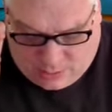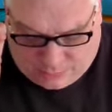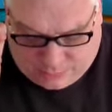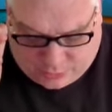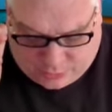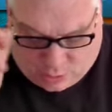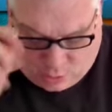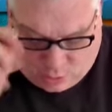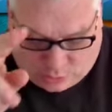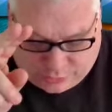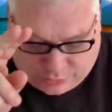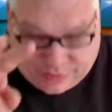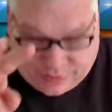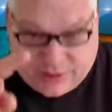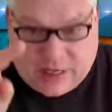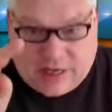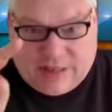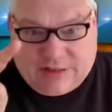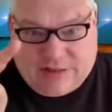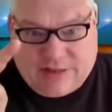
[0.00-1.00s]
the
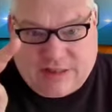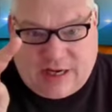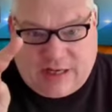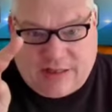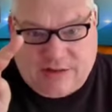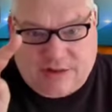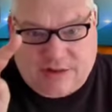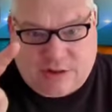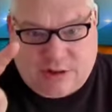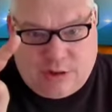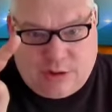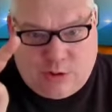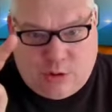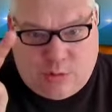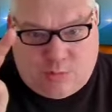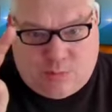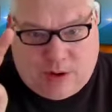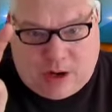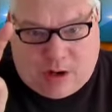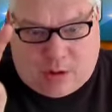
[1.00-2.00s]
Golden Knights had
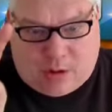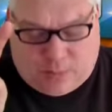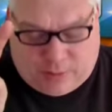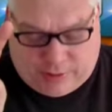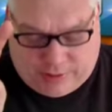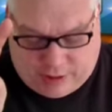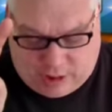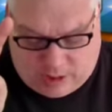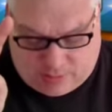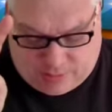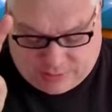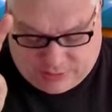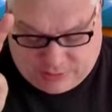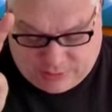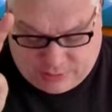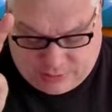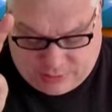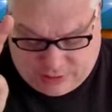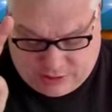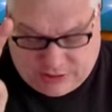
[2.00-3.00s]
two power play
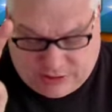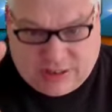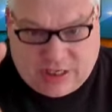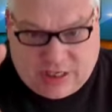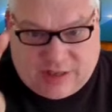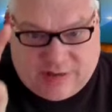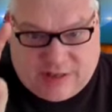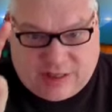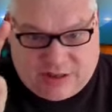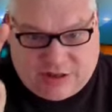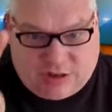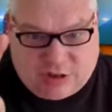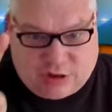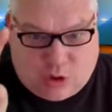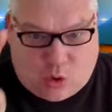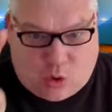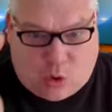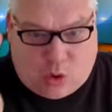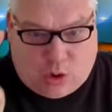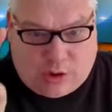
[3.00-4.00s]
opportunities and they
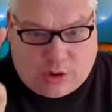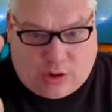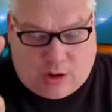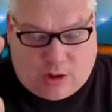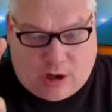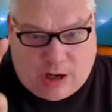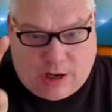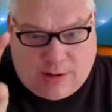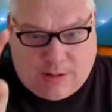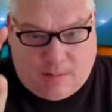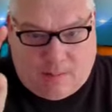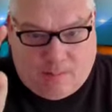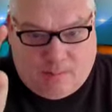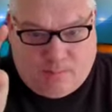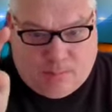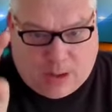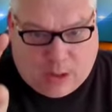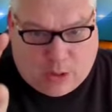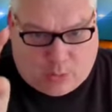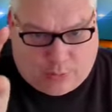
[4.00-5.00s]
scored on
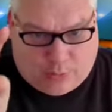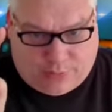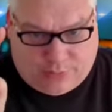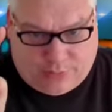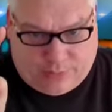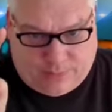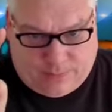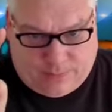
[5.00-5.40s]
both.